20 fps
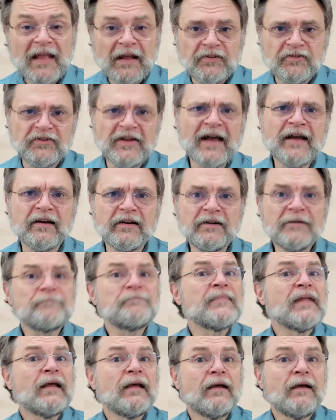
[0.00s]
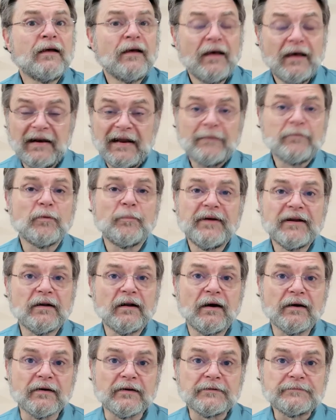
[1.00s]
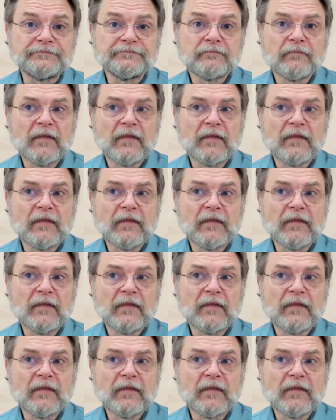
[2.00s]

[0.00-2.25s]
And second, enable BitLocker